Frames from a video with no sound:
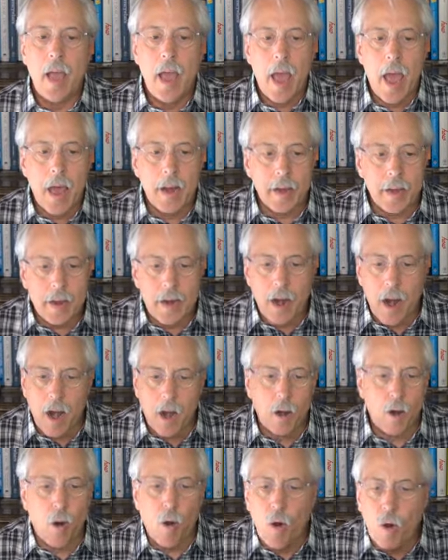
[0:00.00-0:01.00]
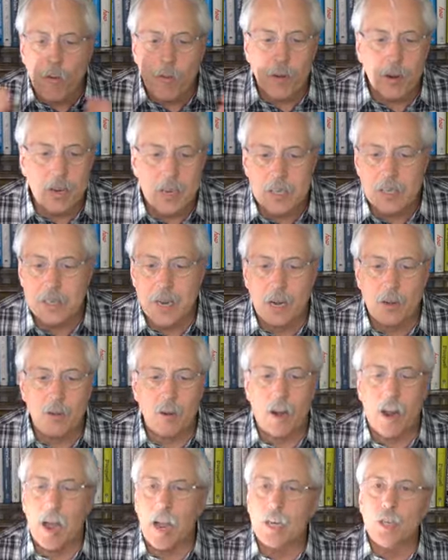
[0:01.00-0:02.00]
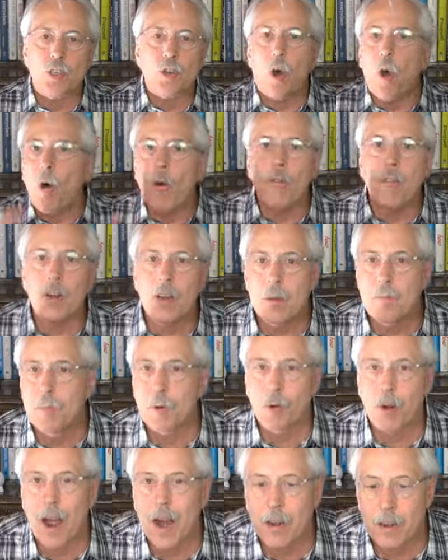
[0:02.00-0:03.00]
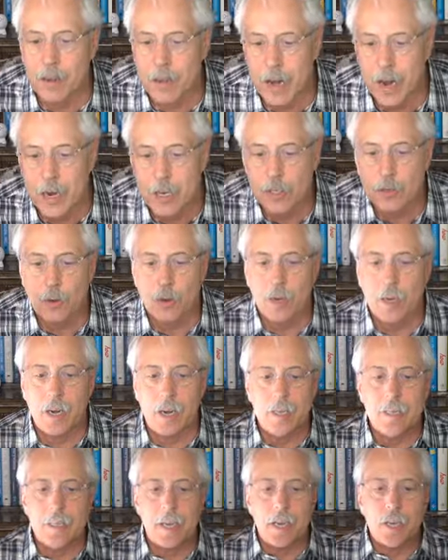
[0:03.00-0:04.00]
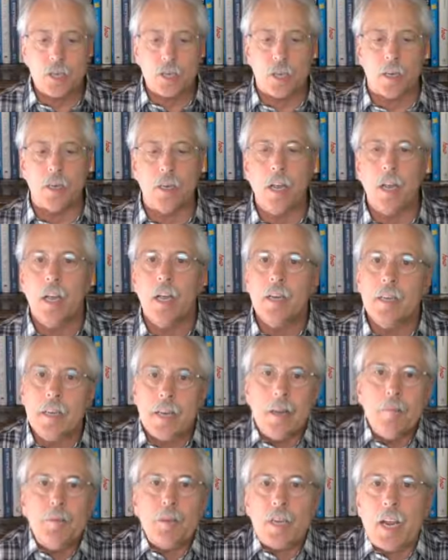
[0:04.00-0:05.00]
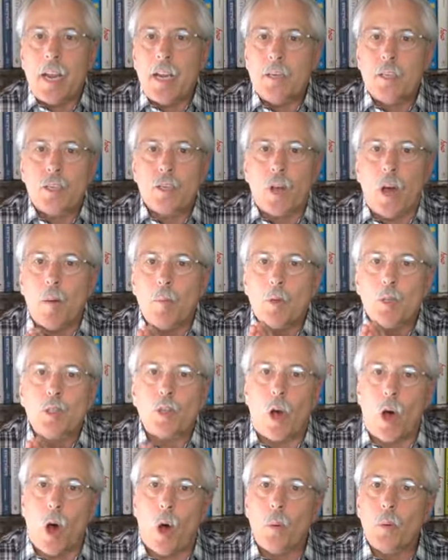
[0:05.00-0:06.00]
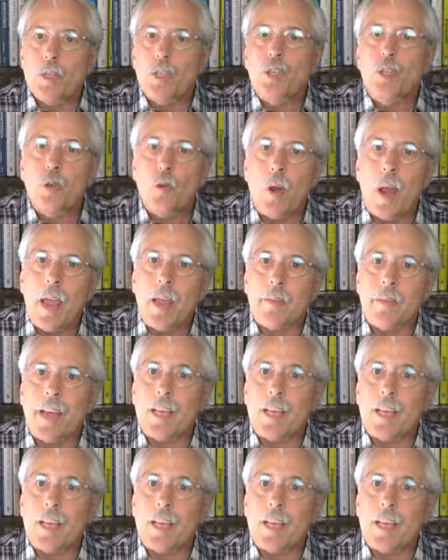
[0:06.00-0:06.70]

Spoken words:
And in our overly centralized, overly bureaucratized organization, deep change is almost always too late.